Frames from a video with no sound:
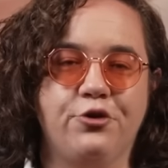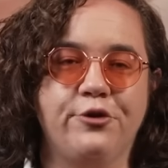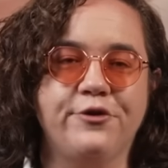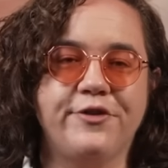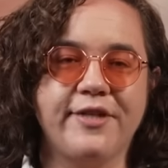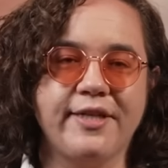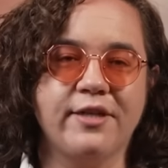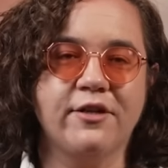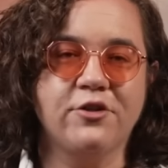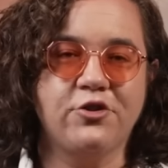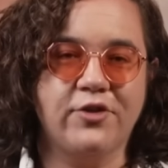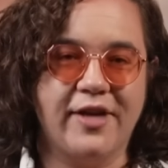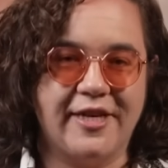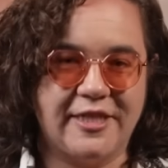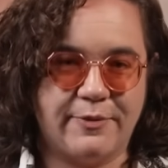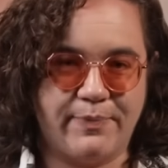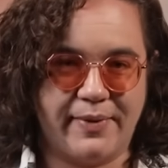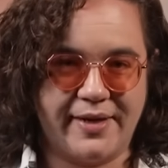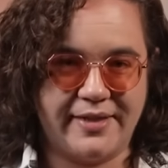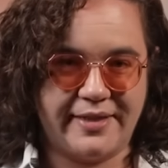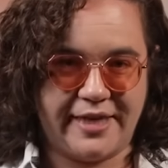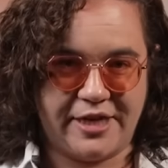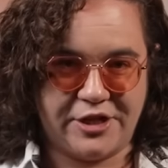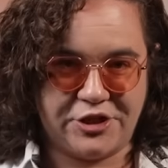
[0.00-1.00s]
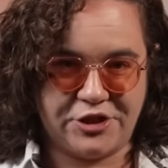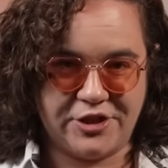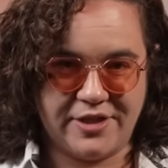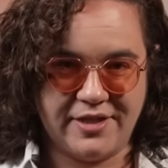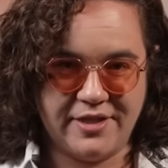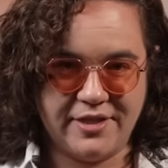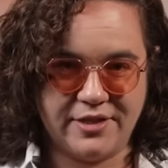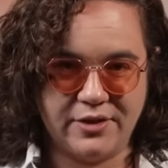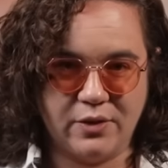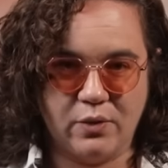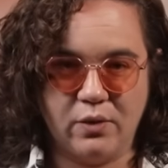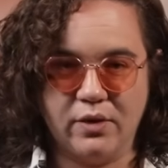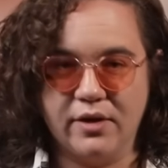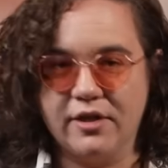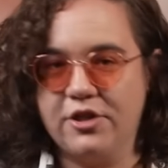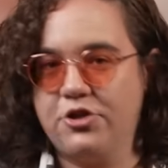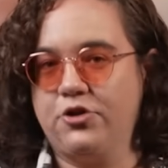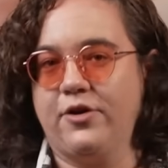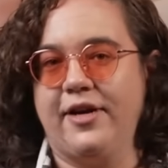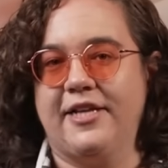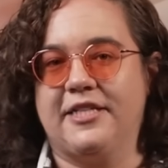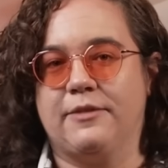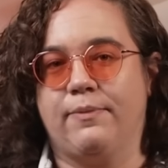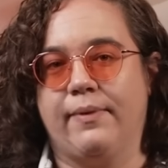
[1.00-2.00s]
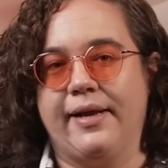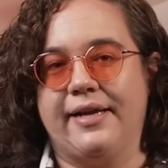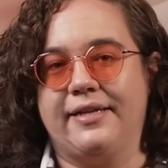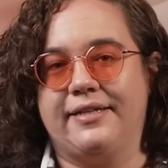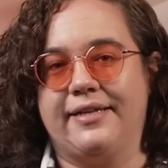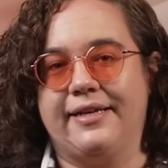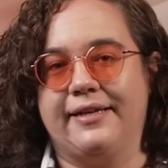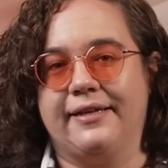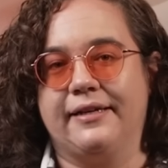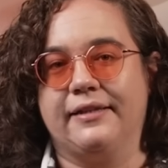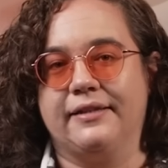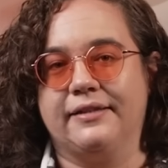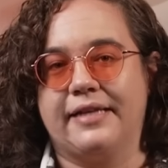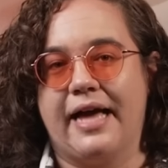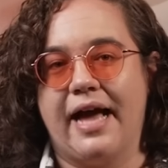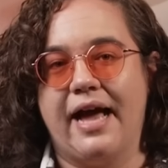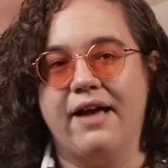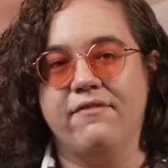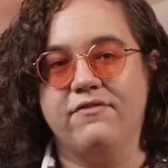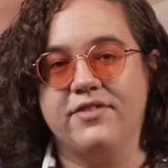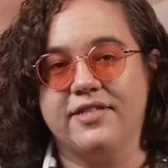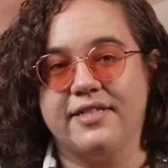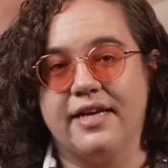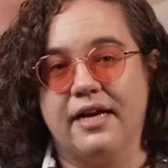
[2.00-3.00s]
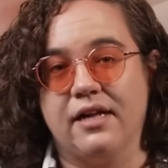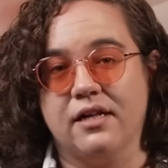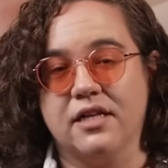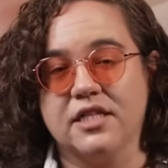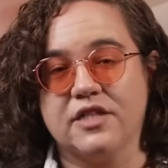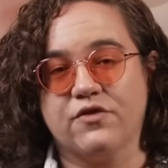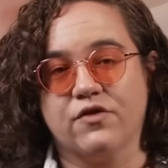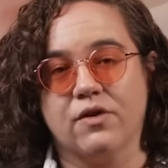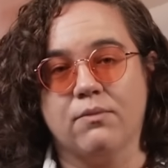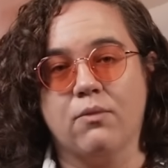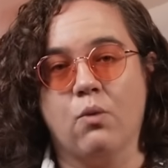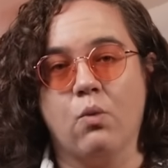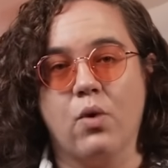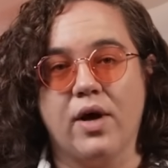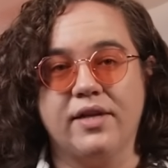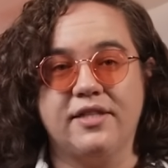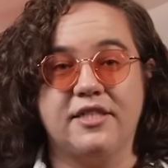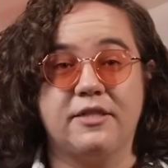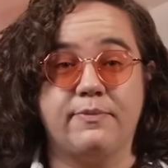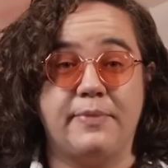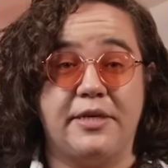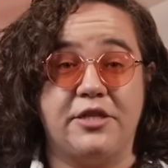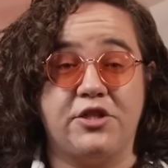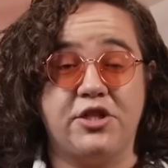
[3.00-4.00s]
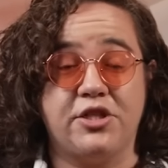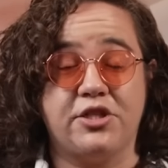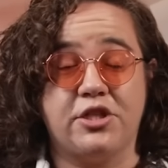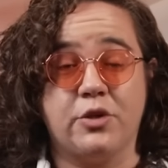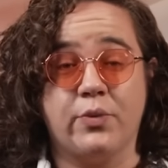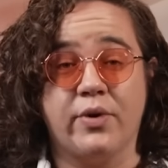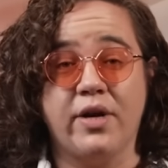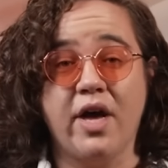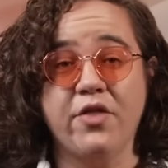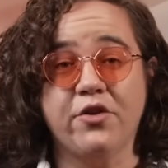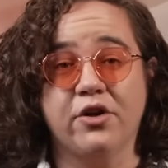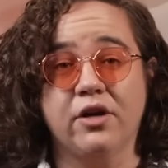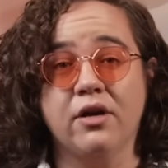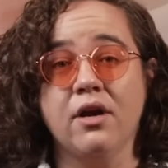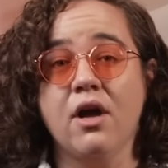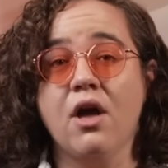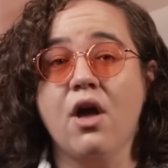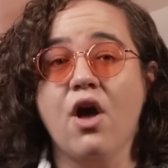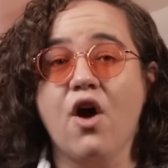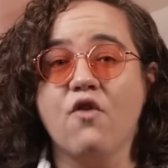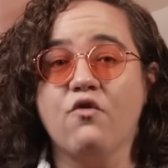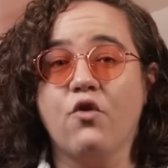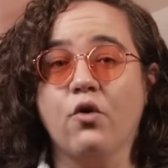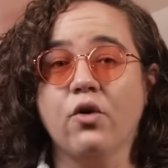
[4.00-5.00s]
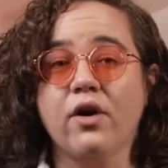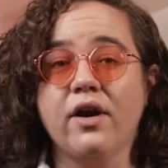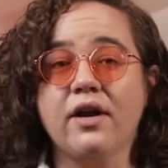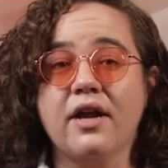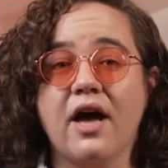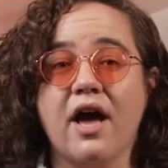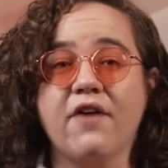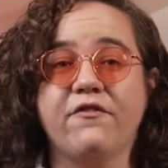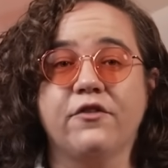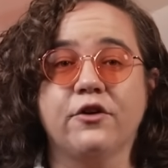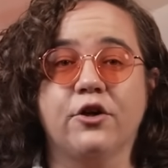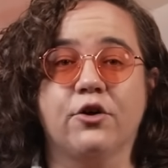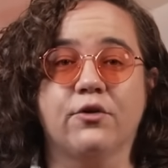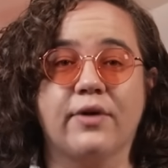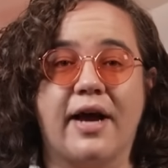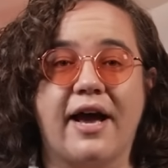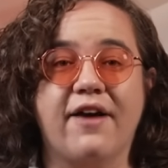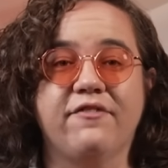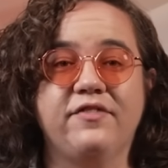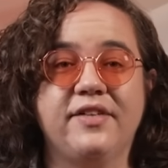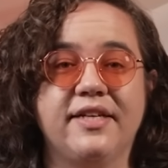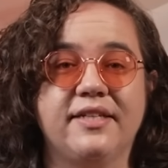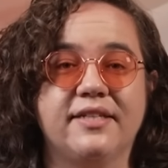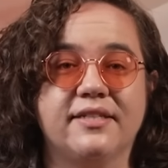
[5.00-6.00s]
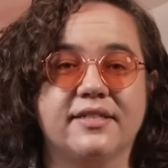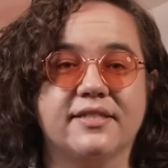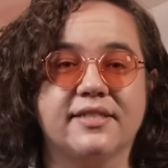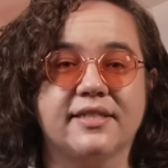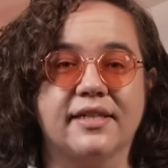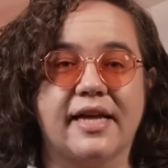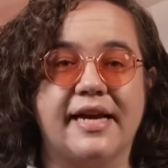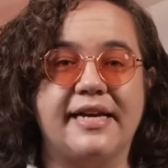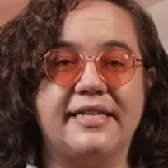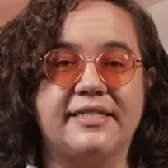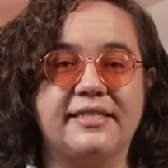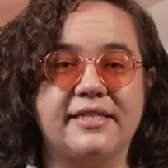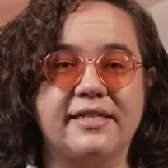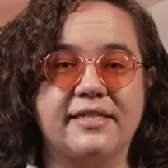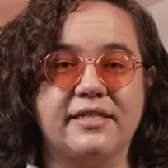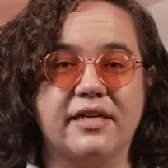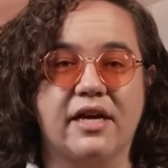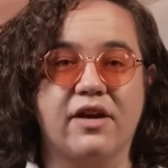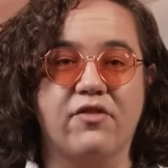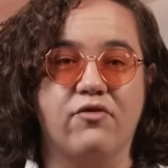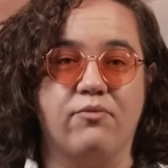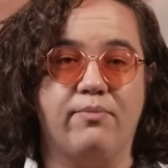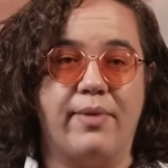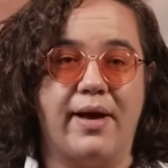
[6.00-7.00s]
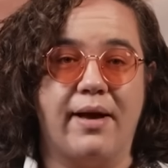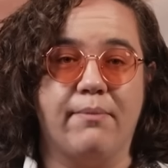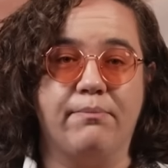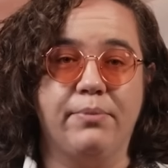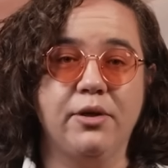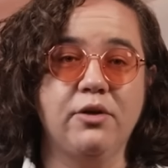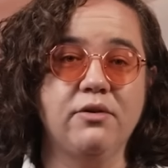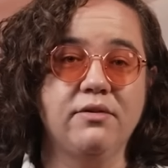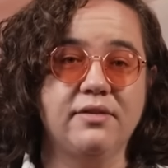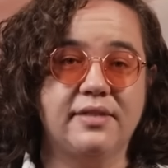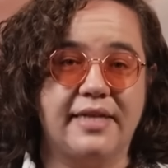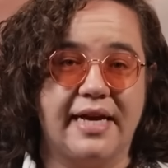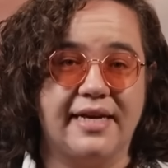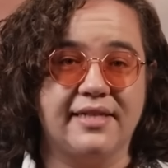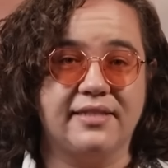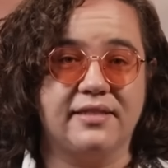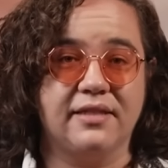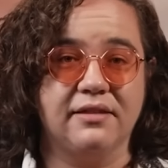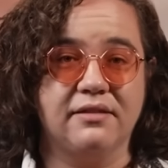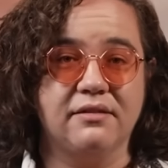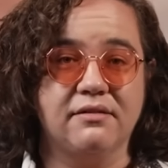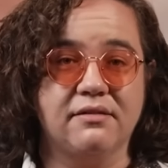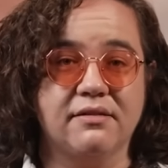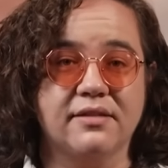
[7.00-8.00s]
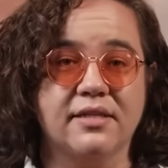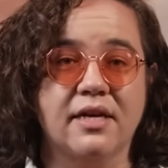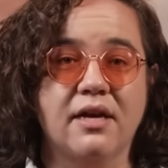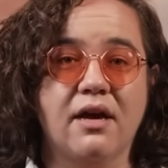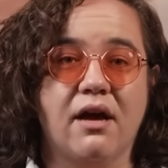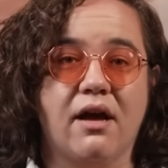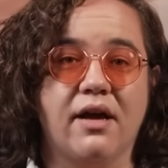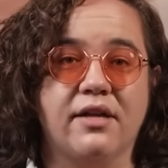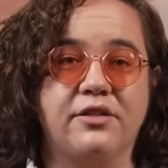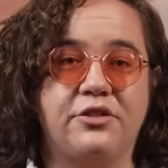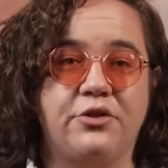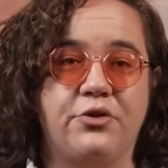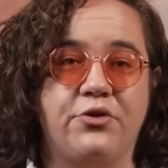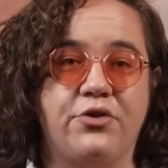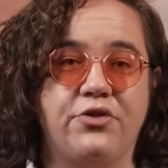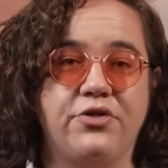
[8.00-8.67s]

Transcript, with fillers: Through xenotransplantations, or transplanting live cells from one species to another, Voronov grafted slices of baboon testicles onto